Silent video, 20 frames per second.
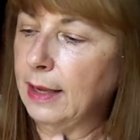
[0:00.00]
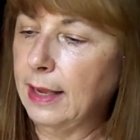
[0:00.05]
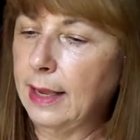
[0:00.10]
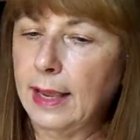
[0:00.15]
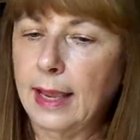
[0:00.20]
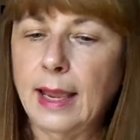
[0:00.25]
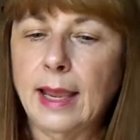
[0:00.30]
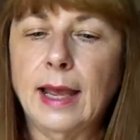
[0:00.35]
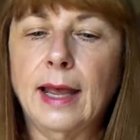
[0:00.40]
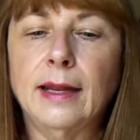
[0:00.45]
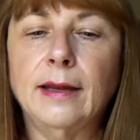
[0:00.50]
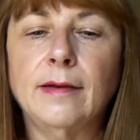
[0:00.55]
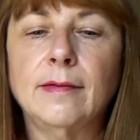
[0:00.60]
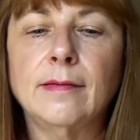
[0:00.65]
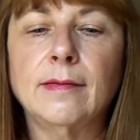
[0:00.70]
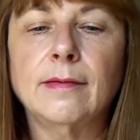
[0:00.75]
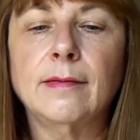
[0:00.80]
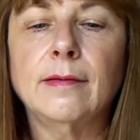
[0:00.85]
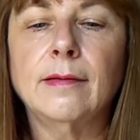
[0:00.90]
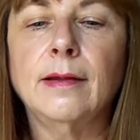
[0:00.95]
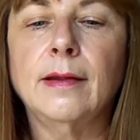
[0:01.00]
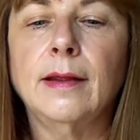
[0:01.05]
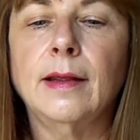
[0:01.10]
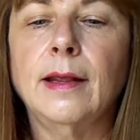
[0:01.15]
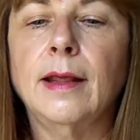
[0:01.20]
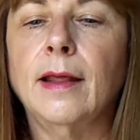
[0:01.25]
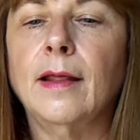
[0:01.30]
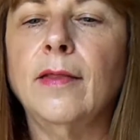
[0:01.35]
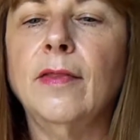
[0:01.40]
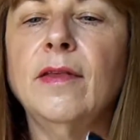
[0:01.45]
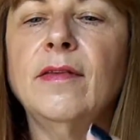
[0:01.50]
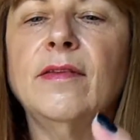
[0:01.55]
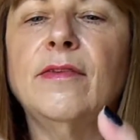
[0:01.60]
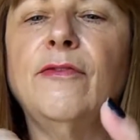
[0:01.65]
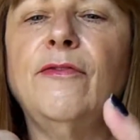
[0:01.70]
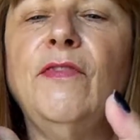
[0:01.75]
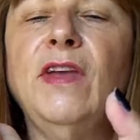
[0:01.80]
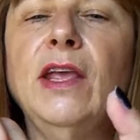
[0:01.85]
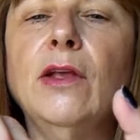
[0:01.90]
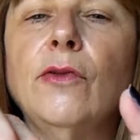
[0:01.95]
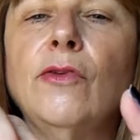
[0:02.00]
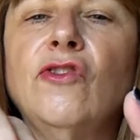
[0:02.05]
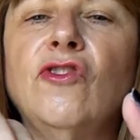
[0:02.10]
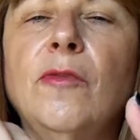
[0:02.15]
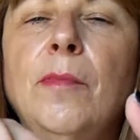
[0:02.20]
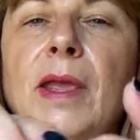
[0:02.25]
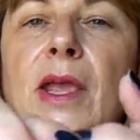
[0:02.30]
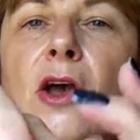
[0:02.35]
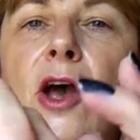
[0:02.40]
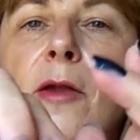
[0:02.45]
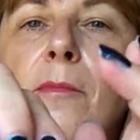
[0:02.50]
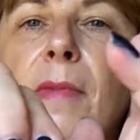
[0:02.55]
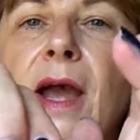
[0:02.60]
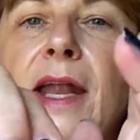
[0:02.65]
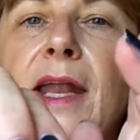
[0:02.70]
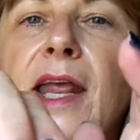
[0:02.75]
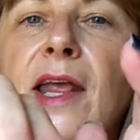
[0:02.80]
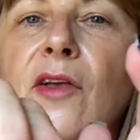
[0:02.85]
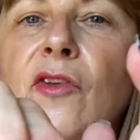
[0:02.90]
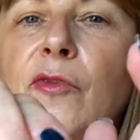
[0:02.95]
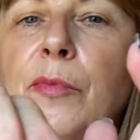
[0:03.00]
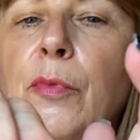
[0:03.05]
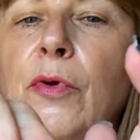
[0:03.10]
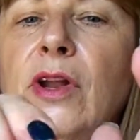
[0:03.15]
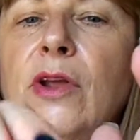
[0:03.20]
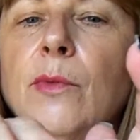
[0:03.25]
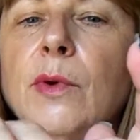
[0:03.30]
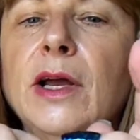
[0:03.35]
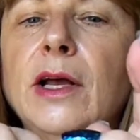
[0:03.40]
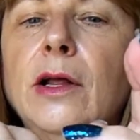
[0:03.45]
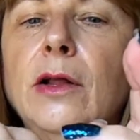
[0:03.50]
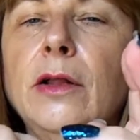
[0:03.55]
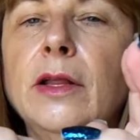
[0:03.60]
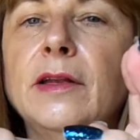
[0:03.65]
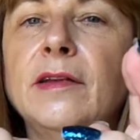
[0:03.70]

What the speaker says: And this feels to be on my nails pretty well.